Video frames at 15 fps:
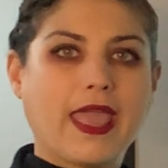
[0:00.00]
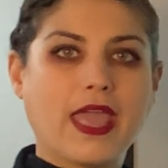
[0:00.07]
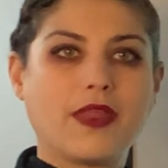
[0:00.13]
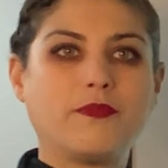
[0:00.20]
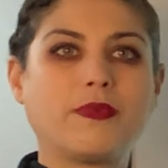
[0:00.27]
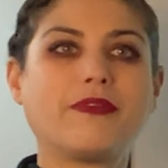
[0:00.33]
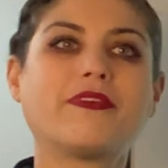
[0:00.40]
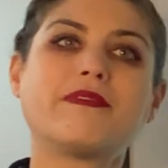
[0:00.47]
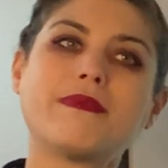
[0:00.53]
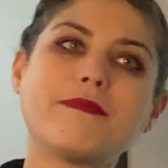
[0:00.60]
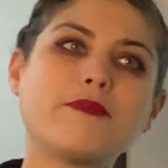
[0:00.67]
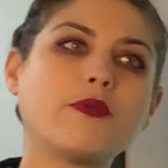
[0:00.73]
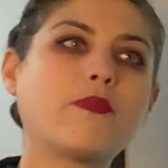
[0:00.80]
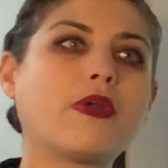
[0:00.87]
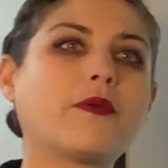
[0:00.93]
And we
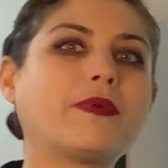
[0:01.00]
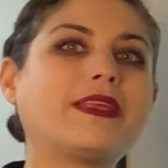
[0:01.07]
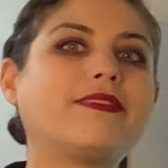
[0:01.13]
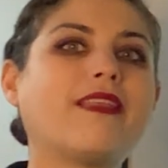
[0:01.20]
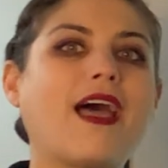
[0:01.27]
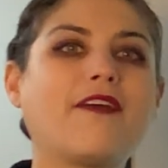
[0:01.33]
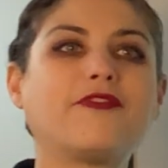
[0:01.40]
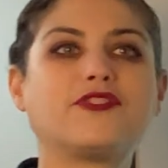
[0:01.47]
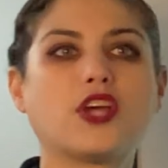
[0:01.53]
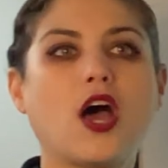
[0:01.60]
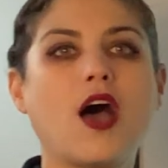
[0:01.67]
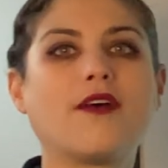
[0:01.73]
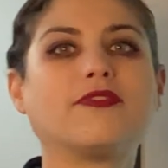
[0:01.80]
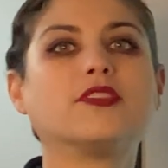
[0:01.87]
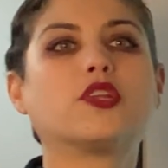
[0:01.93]
remember where we left
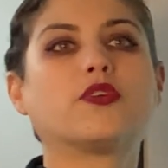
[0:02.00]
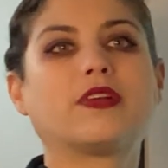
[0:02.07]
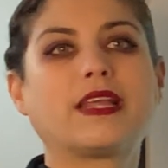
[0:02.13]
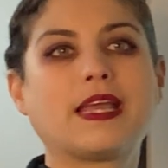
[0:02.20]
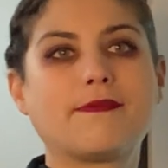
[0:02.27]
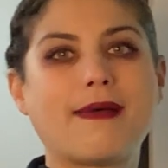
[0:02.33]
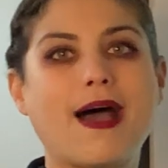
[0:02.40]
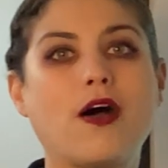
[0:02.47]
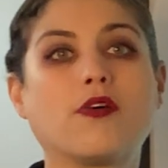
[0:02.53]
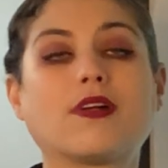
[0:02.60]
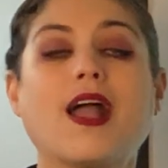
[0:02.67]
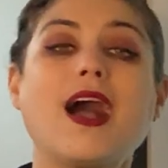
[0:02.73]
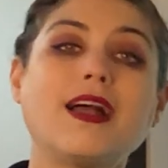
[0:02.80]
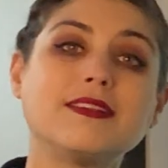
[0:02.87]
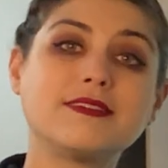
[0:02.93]
off learning
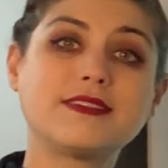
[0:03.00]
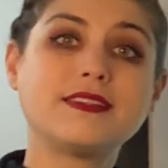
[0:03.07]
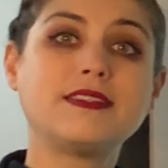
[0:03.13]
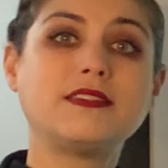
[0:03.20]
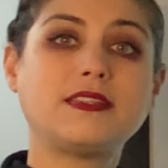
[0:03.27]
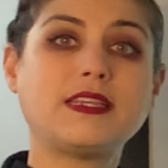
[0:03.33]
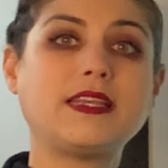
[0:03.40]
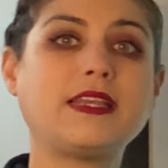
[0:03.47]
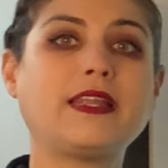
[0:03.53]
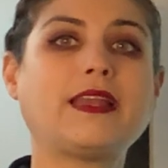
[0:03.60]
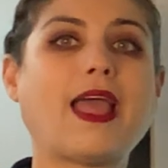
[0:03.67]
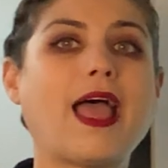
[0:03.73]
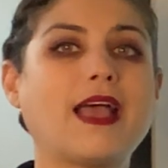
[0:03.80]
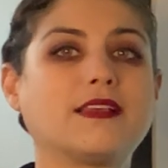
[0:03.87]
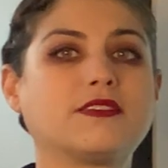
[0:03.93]
about
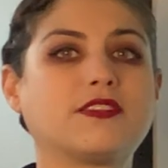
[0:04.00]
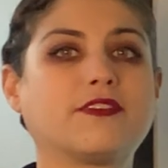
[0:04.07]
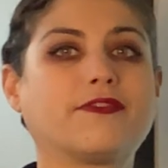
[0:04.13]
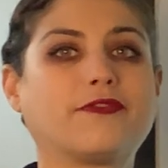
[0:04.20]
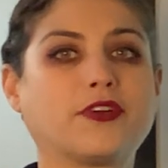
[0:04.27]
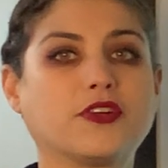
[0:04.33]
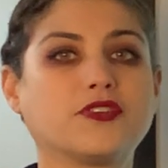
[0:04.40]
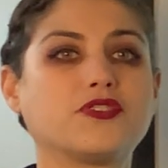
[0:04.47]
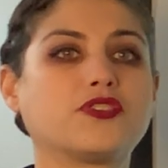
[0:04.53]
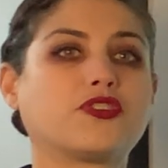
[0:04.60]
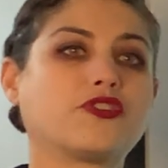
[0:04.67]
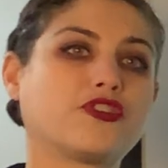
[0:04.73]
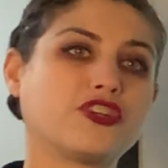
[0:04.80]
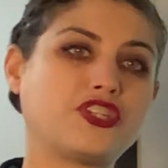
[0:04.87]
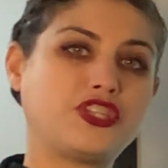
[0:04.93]
Constantine as the first
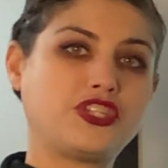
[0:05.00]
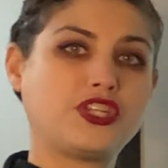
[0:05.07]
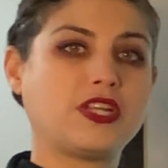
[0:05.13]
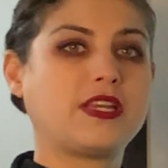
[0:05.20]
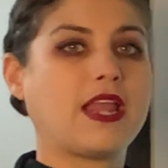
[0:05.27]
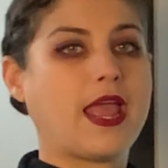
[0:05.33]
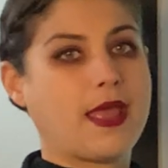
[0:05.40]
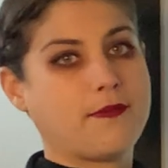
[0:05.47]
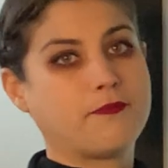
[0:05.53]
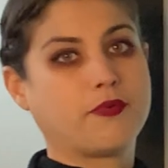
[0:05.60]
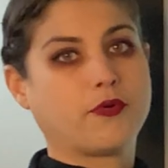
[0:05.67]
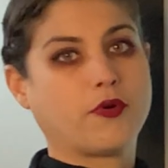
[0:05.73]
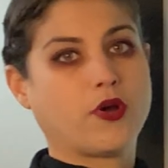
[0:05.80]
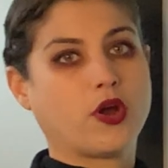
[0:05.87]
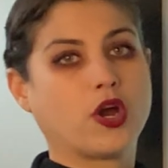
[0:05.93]
Christian
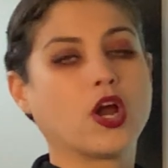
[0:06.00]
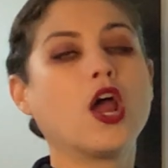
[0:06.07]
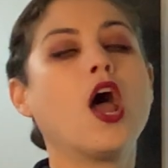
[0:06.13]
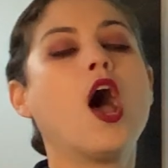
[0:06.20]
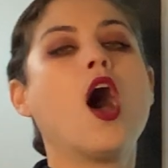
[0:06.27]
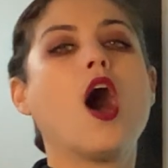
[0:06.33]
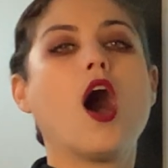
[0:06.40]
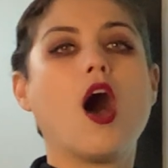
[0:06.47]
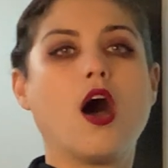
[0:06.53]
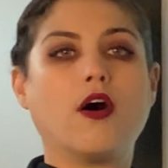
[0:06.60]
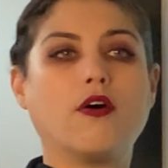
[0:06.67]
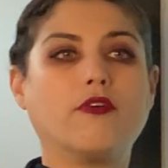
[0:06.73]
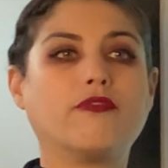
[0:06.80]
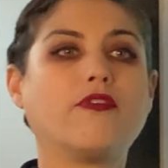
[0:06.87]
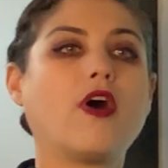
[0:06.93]
emperor
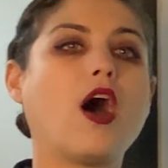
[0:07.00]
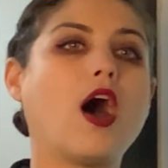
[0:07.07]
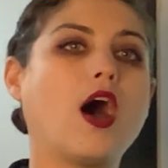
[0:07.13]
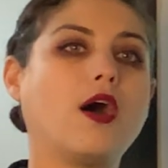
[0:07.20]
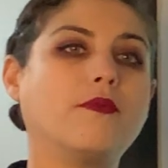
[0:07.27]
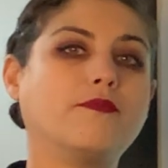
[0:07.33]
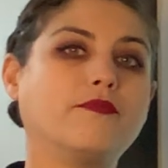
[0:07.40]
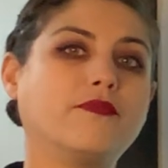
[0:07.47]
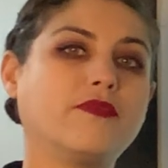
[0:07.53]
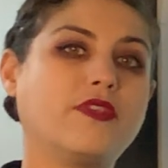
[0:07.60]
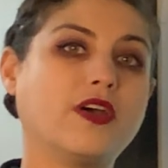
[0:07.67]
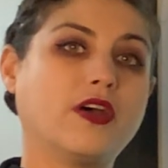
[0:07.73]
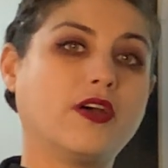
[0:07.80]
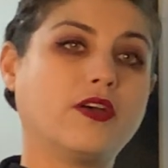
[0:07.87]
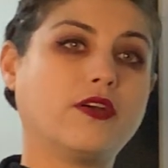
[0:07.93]
of um,
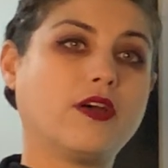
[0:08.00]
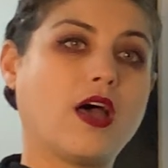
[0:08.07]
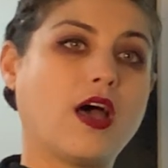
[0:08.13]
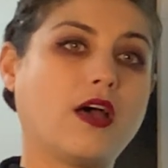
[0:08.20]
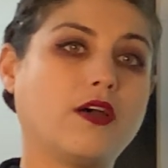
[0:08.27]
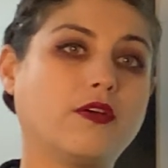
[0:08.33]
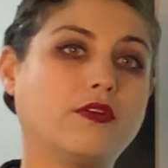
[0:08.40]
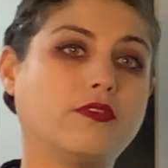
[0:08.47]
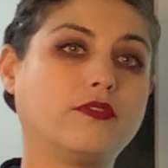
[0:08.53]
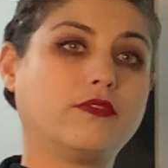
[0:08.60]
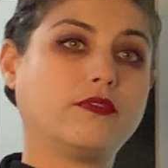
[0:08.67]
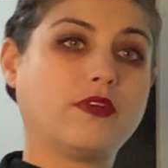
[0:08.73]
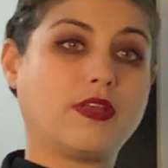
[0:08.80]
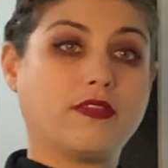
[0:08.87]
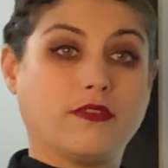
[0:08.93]
the,
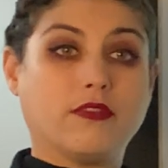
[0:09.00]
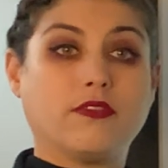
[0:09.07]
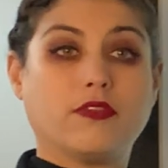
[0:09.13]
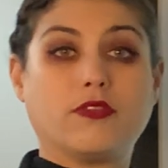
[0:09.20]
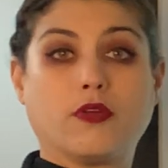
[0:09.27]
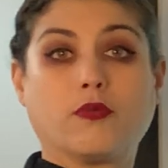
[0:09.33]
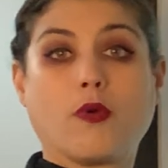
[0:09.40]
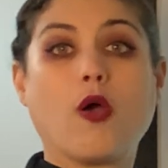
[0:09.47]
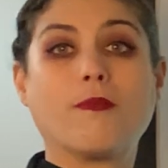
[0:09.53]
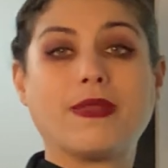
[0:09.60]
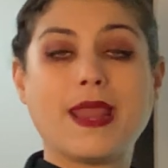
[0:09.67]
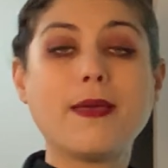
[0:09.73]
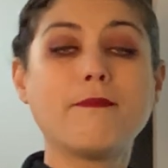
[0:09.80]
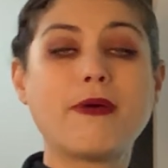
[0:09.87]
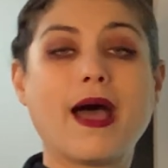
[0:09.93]
uh, the
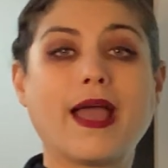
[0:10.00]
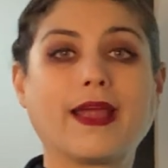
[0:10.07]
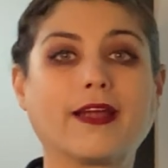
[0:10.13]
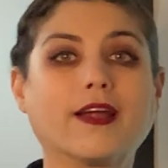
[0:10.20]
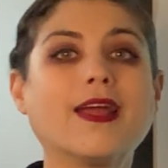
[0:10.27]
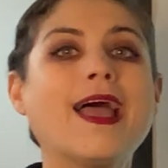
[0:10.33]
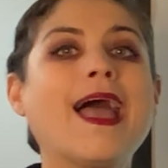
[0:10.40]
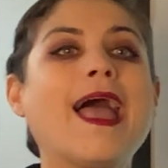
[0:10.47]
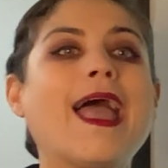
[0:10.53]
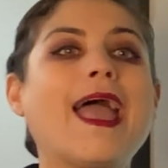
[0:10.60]
Roman Empire.